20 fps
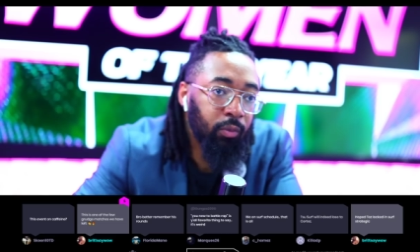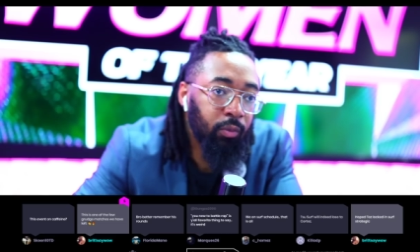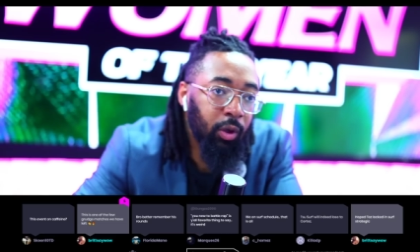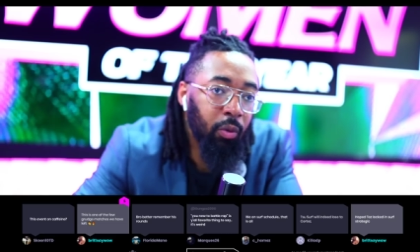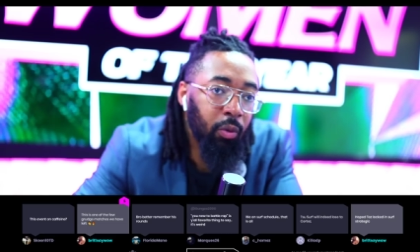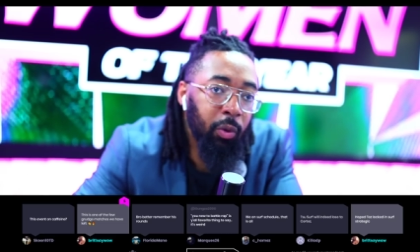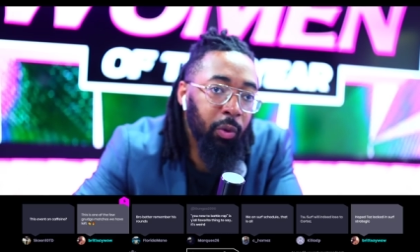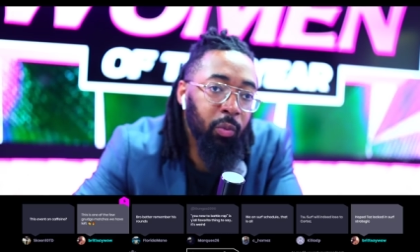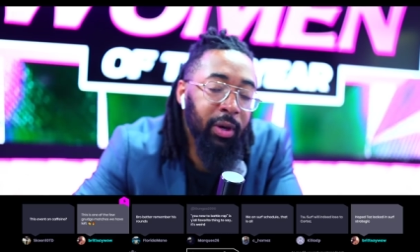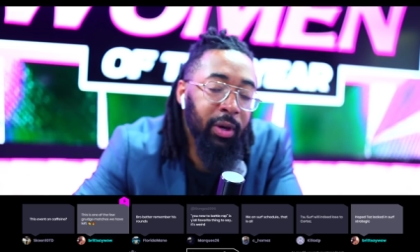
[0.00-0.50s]

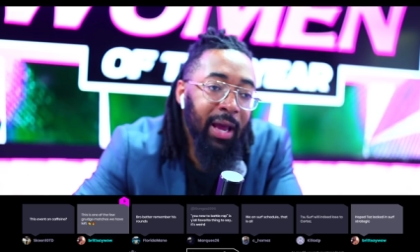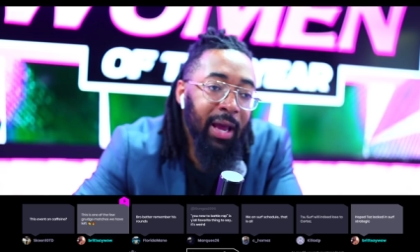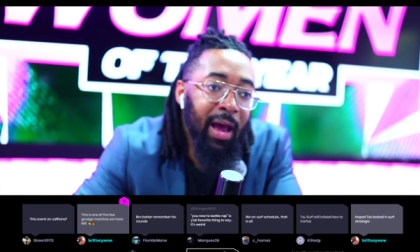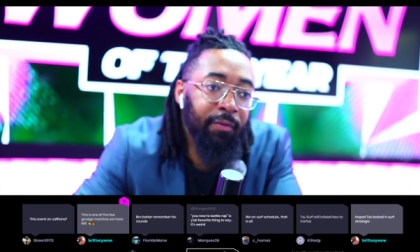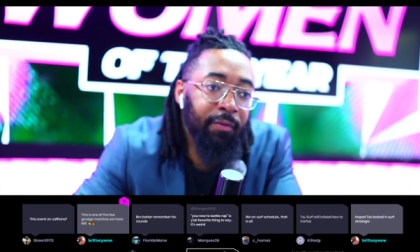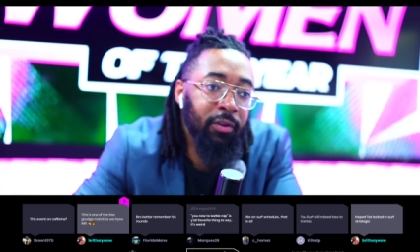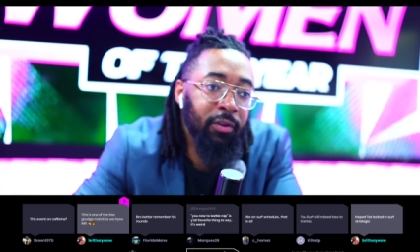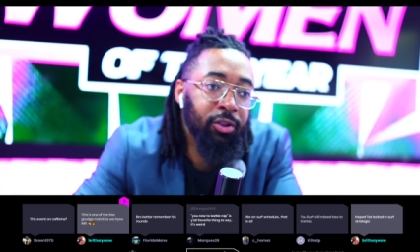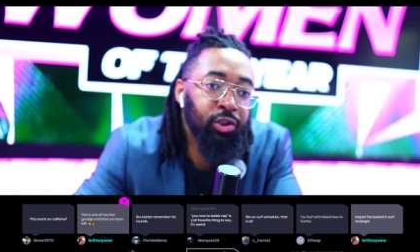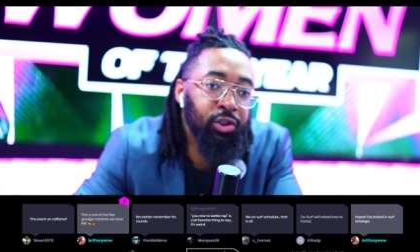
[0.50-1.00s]
we would have
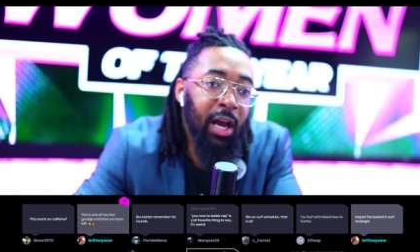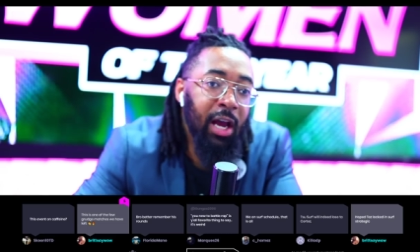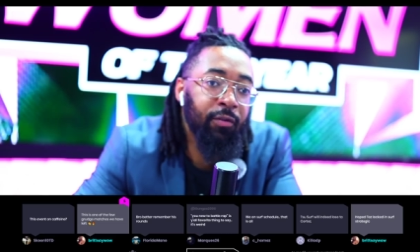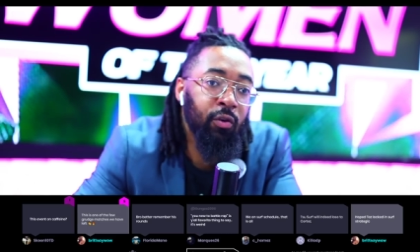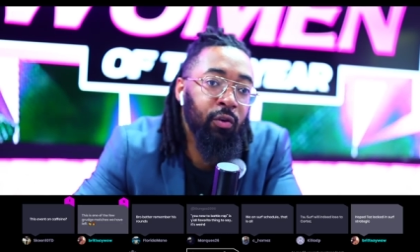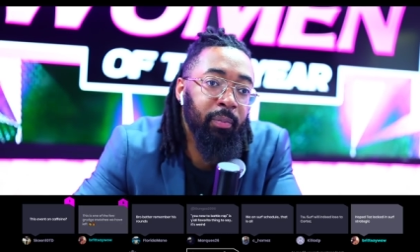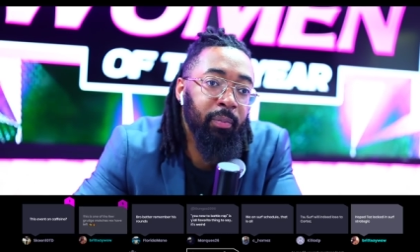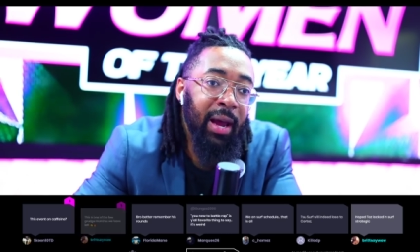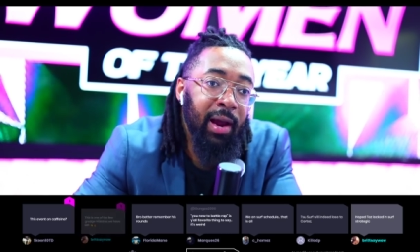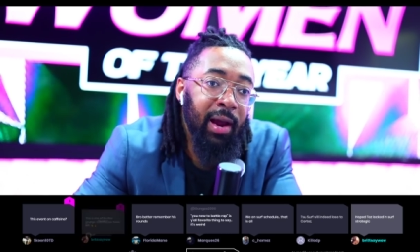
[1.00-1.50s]
to travel
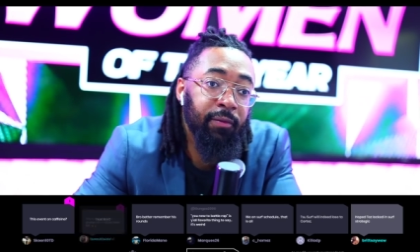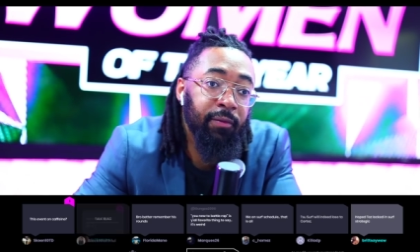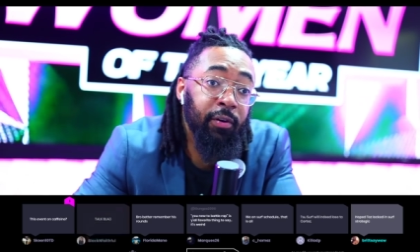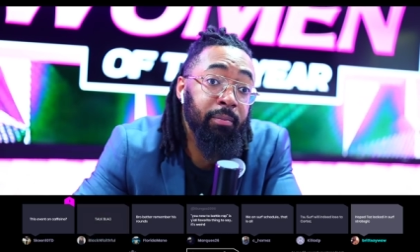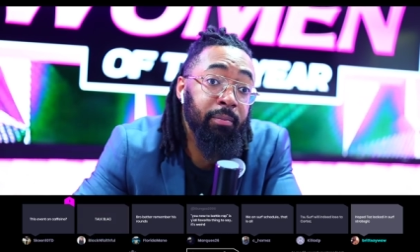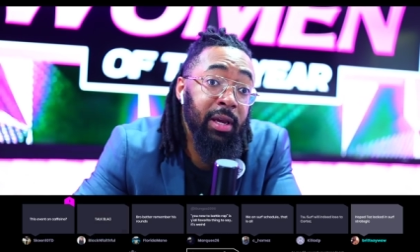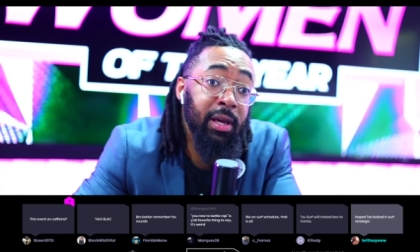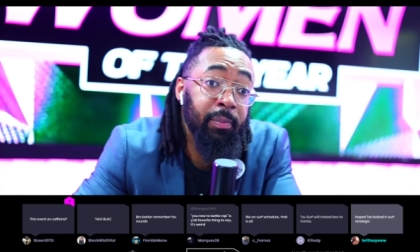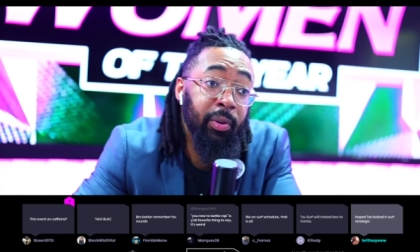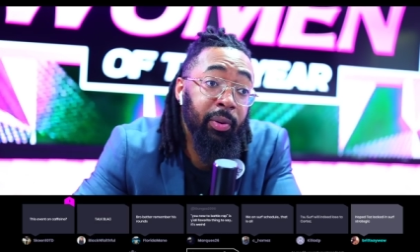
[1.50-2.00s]
back. For
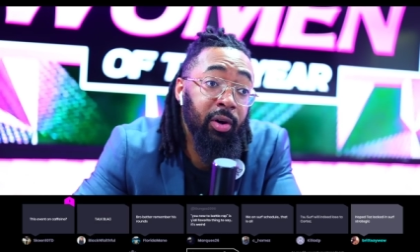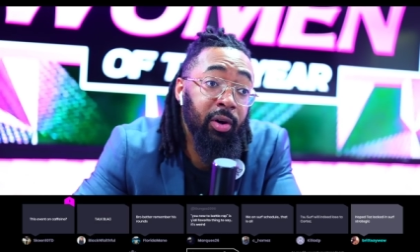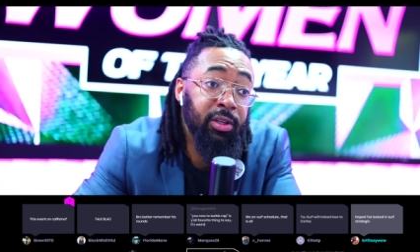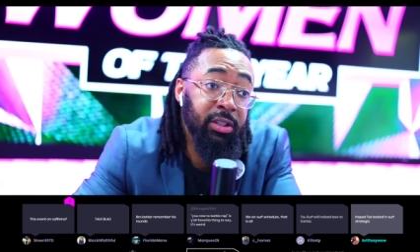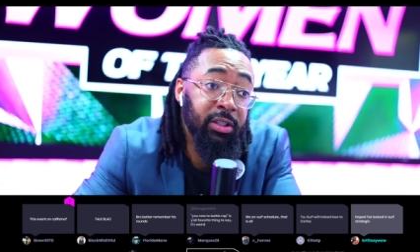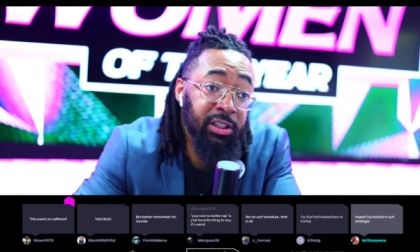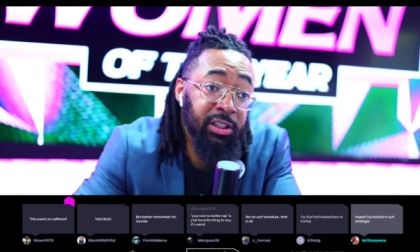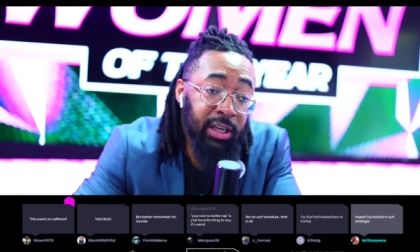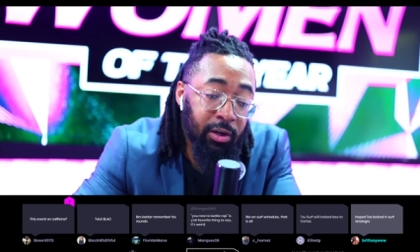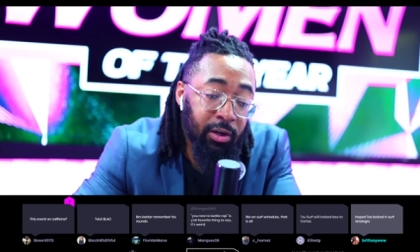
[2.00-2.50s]
me
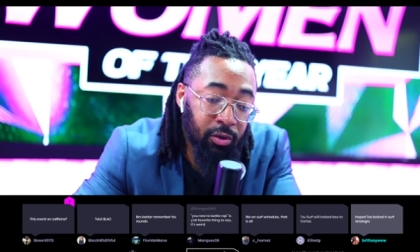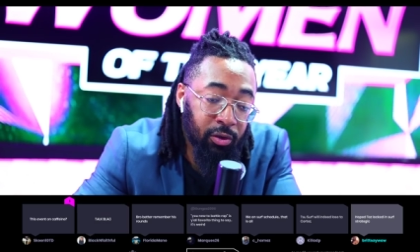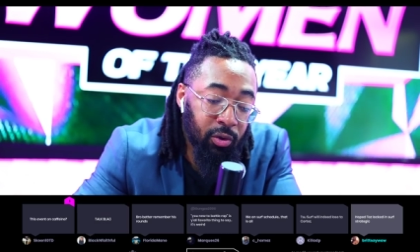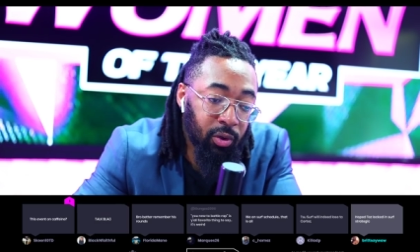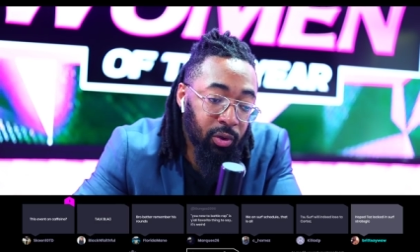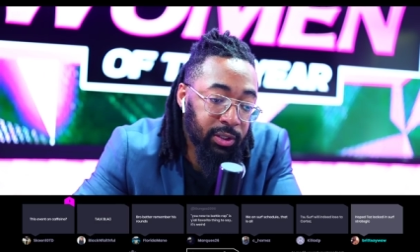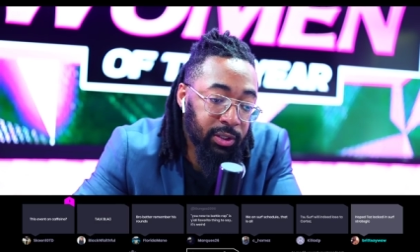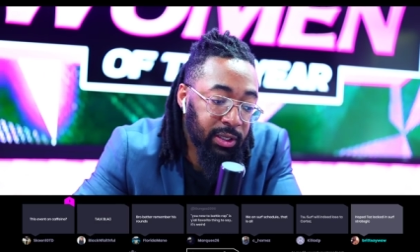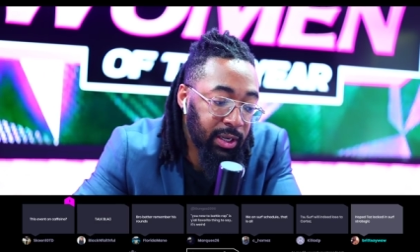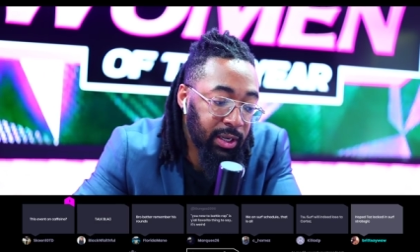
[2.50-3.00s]
personally, shout out to you,
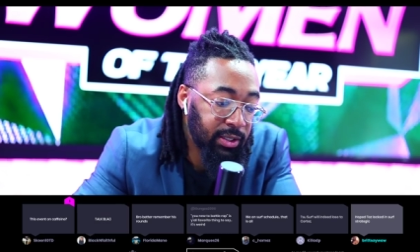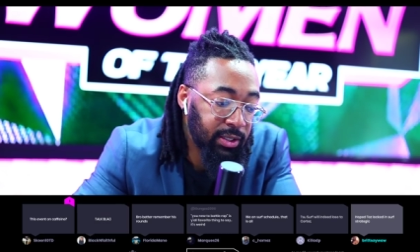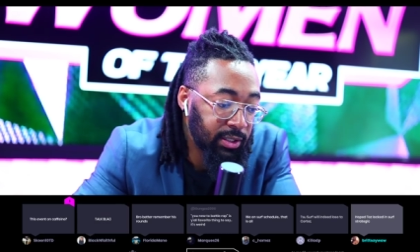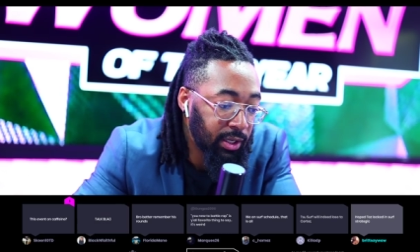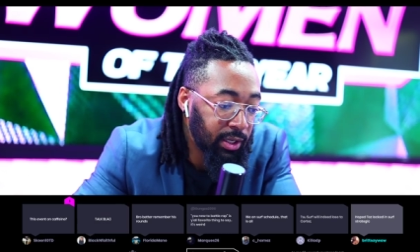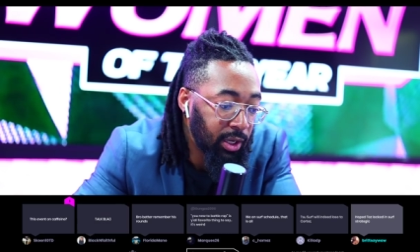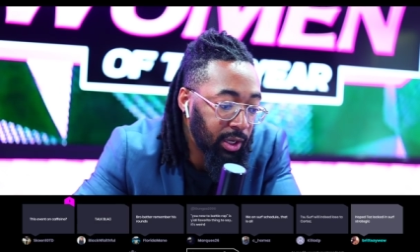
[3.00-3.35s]
Cortez.